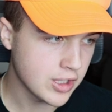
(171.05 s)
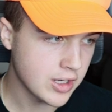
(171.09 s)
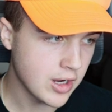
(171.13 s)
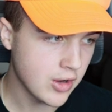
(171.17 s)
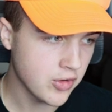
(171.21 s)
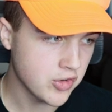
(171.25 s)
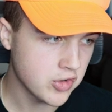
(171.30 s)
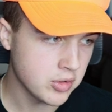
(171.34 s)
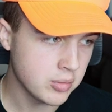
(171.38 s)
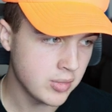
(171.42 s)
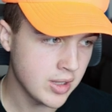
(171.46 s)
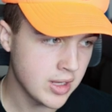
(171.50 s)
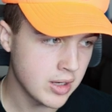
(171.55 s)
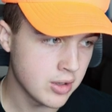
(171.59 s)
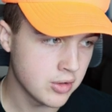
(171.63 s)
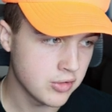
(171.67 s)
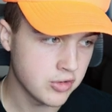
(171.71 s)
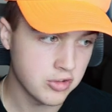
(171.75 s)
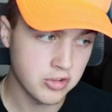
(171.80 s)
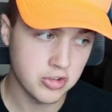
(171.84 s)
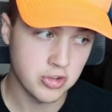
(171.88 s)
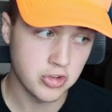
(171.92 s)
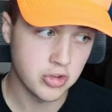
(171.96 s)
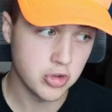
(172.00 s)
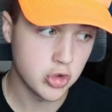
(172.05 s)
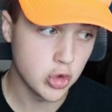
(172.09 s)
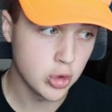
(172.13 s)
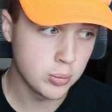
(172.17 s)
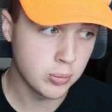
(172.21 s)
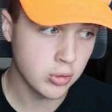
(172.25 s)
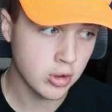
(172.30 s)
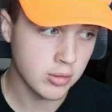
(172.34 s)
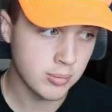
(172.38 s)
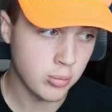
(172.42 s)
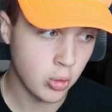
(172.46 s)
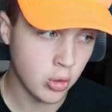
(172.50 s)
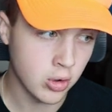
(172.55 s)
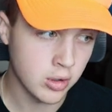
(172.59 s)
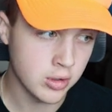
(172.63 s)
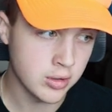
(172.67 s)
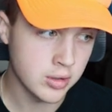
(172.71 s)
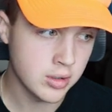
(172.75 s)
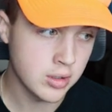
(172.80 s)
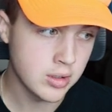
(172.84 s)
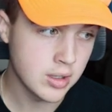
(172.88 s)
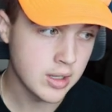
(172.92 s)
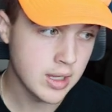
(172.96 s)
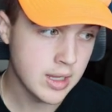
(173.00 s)
to custom layers. This is super
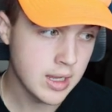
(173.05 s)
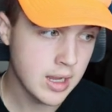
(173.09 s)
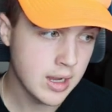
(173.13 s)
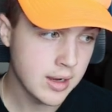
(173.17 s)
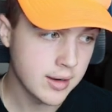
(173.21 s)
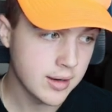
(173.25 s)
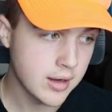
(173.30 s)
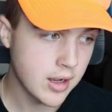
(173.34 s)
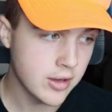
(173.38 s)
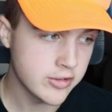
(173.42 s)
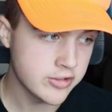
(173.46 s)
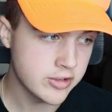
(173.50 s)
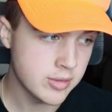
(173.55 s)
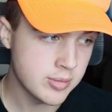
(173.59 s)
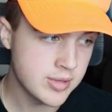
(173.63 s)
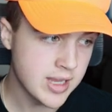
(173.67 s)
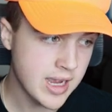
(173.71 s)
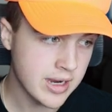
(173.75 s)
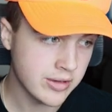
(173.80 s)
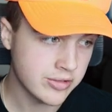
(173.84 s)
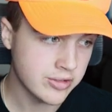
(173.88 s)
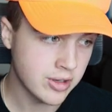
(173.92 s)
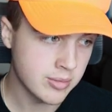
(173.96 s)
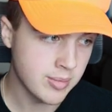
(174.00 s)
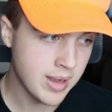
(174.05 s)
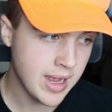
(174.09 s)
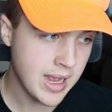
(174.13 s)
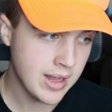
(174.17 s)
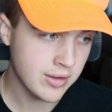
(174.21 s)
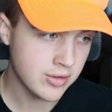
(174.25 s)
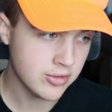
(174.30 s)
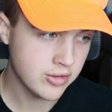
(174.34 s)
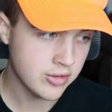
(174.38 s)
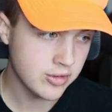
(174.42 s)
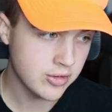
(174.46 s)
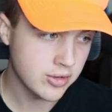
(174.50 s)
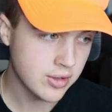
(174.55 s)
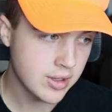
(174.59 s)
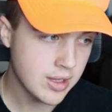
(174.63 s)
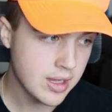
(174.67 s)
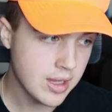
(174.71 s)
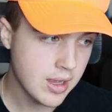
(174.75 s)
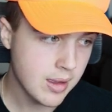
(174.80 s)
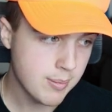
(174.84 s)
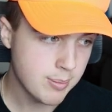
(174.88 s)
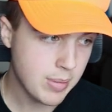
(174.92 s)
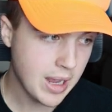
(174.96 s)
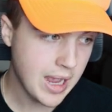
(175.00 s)
important. Custom text and masks,
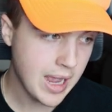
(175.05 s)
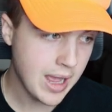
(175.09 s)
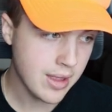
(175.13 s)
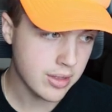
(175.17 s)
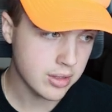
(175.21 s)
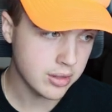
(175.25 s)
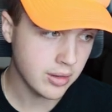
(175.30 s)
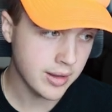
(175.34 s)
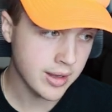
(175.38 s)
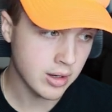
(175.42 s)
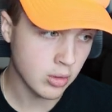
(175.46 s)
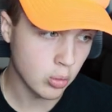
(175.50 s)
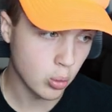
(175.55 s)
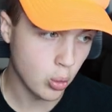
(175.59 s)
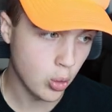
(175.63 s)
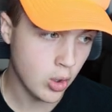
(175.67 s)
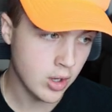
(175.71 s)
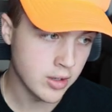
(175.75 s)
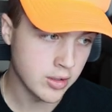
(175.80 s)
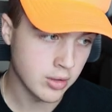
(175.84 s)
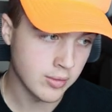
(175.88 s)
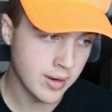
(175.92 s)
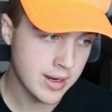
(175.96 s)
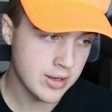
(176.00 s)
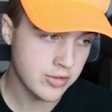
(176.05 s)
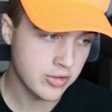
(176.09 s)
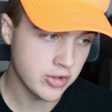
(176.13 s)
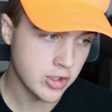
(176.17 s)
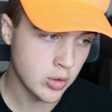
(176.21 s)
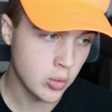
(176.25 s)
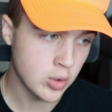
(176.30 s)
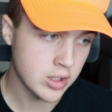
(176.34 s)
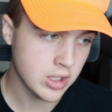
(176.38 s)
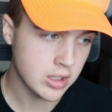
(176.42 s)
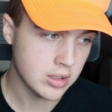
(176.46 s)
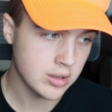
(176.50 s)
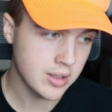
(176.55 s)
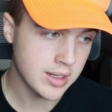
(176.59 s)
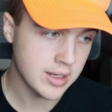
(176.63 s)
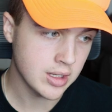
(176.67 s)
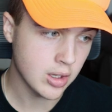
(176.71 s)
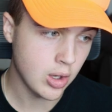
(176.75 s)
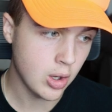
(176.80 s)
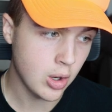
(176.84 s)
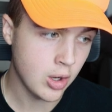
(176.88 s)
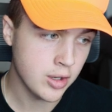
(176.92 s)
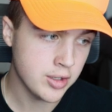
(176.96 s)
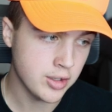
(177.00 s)
path layer 1. Alright, so you want to
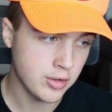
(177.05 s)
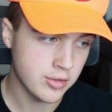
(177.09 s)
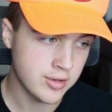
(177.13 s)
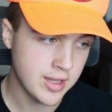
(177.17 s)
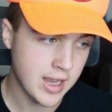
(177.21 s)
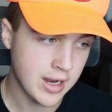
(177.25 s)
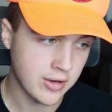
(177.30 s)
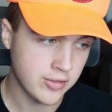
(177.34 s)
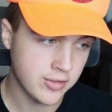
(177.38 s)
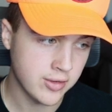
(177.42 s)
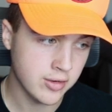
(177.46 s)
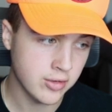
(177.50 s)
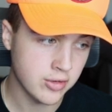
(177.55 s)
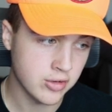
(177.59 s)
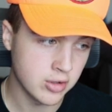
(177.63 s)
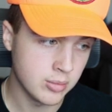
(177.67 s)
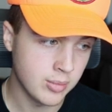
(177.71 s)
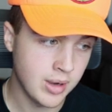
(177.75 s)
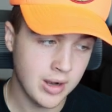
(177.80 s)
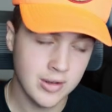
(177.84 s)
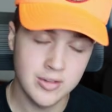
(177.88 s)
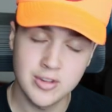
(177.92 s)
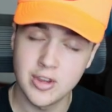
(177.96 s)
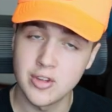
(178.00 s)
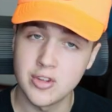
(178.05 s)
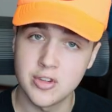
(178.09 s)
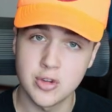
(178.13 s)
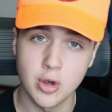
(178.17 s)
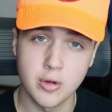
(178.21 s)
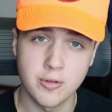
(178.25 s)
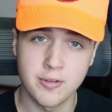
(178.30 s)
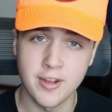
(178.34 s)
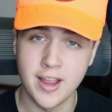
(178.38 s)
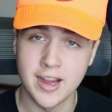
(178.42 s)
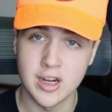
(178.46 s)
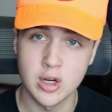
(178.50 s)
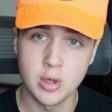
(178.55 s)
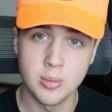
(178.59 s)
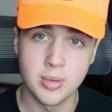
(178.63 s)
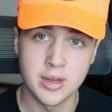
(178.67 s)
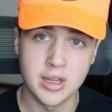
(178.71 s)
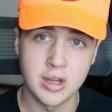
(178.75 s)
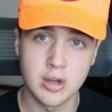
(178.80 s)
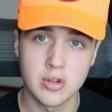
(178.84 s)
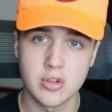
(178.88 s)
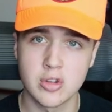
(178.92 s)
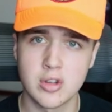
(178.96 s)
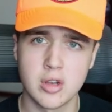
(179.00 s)
click on your text there. So mine says Sofaygo,
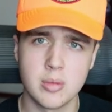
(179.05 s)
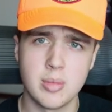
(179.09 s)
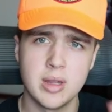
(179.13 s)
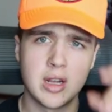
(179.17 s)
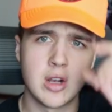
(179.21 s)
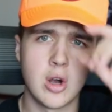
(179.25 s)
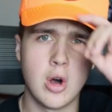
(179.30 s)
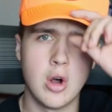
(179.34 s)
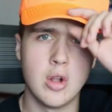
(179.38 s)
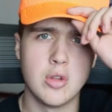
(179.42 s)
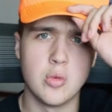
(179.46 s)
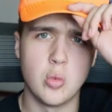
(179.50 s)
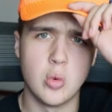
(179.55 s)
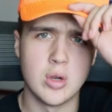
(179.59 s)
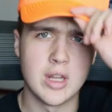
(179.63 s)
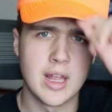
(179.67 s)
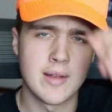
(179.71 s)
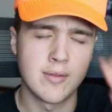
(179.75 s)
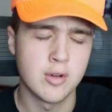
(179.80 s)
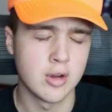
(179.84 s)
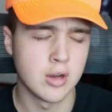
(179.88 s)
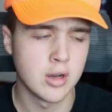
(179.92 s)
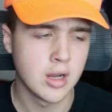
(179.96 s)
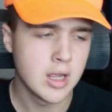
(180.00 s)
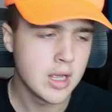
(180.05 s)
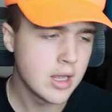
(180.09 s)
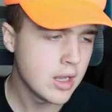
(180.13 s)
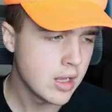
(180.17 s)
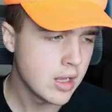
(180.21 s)
but yours is going to be called whatever